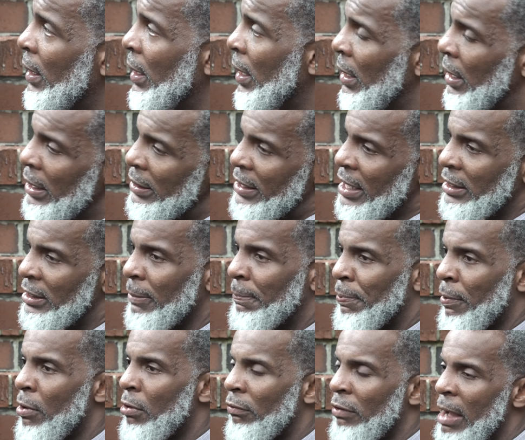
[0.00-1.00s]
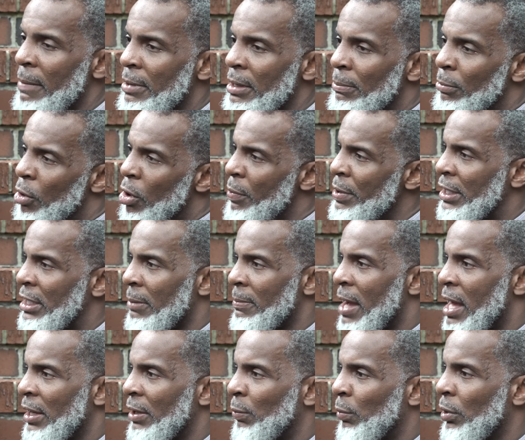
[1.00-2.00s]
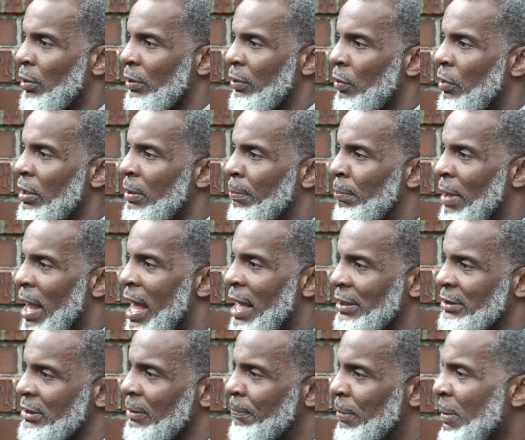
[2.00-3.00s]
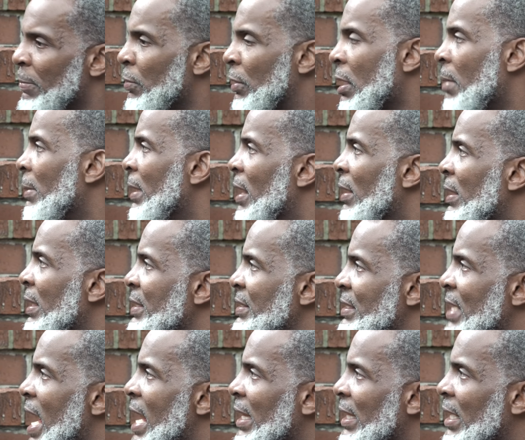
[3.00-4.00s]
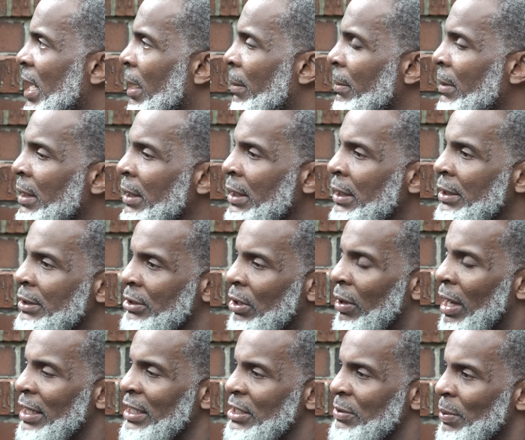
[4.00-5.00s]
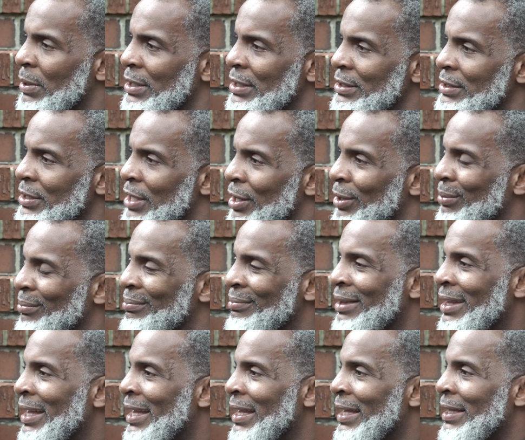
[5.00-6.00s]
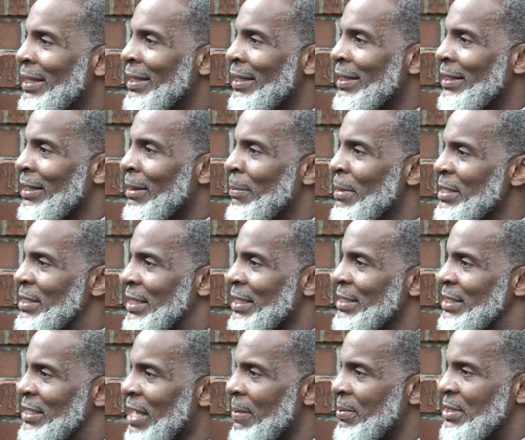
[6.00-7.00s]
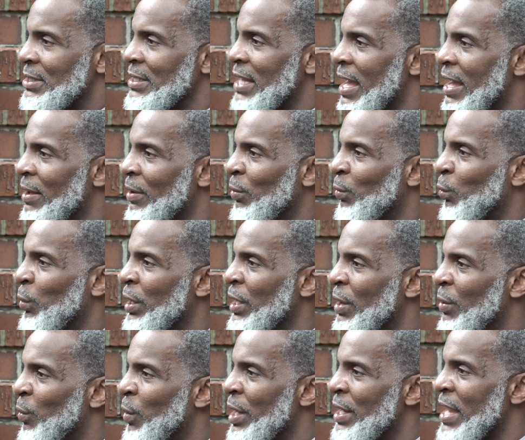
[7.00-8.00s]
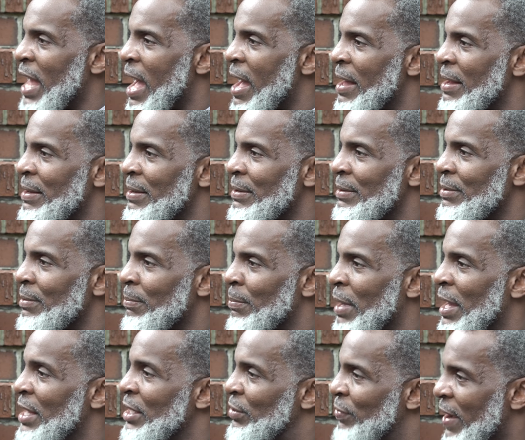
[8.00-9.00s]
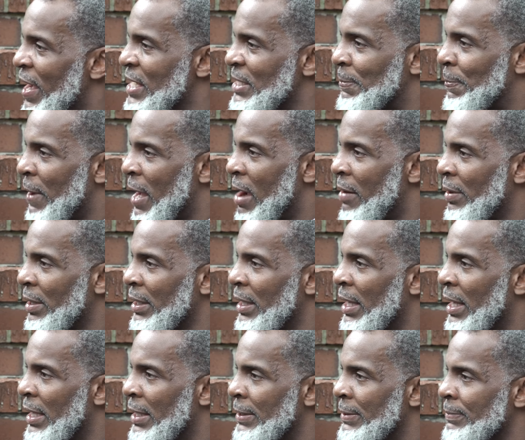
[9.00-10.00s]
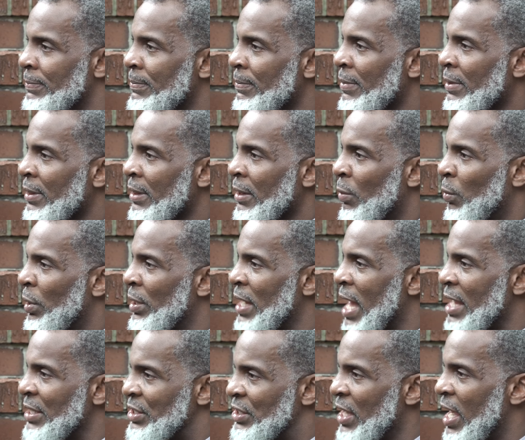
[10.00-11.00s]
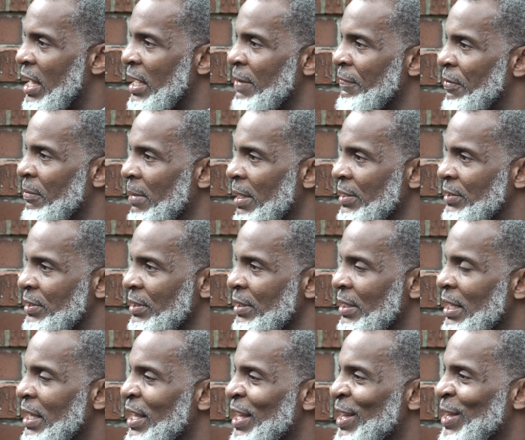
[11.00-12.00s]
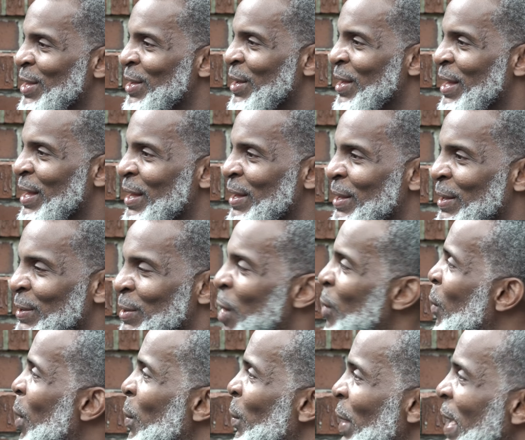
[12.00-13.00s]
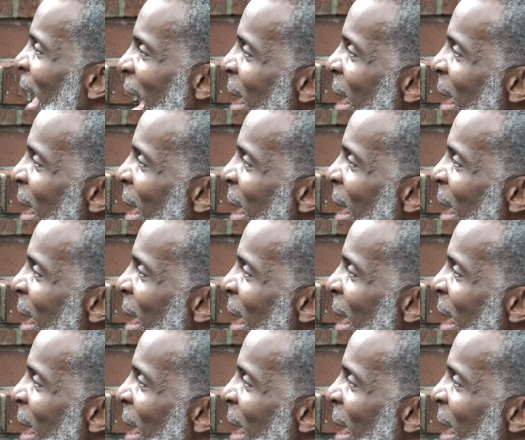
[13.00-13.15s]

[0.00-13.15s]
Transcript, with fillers: And I think the program, the more we come out and work on the blocks, the people coming out and they're signing up. So I just want to, you know, the misconception that we, we're not being transparent and we're not sharing information, no one would